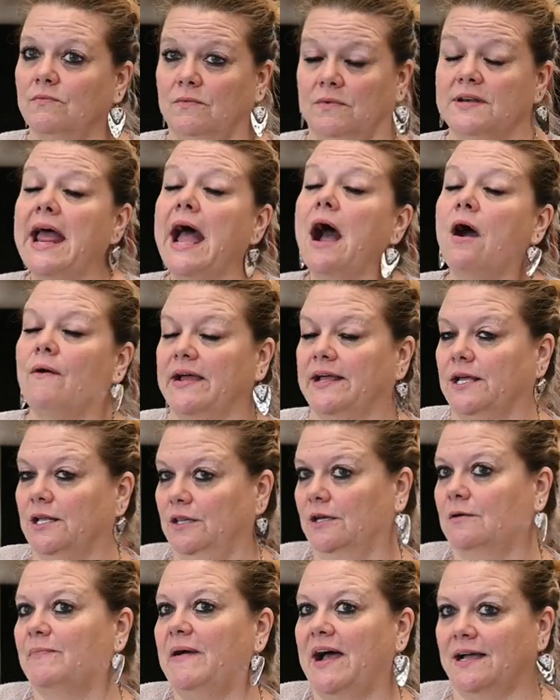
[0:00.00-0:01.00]
now I can
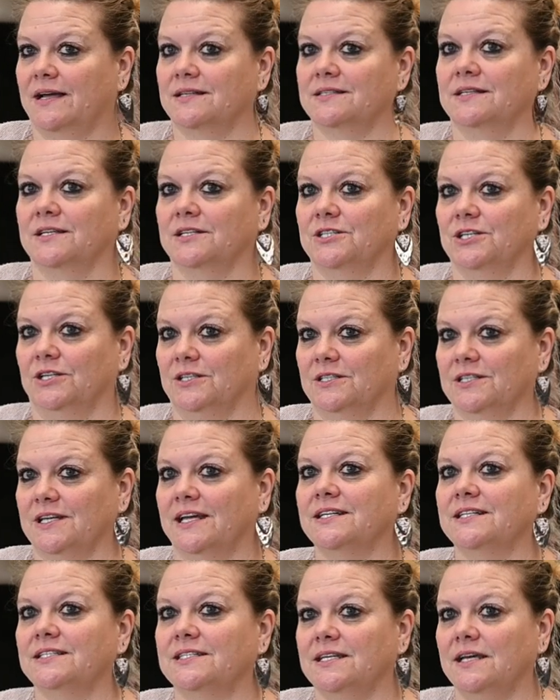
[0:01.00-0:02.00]
look back as an adult
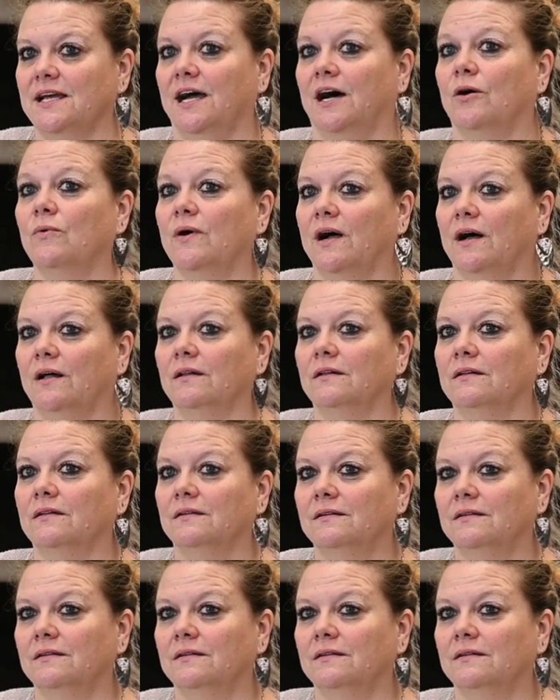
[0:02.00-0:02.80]
and see how well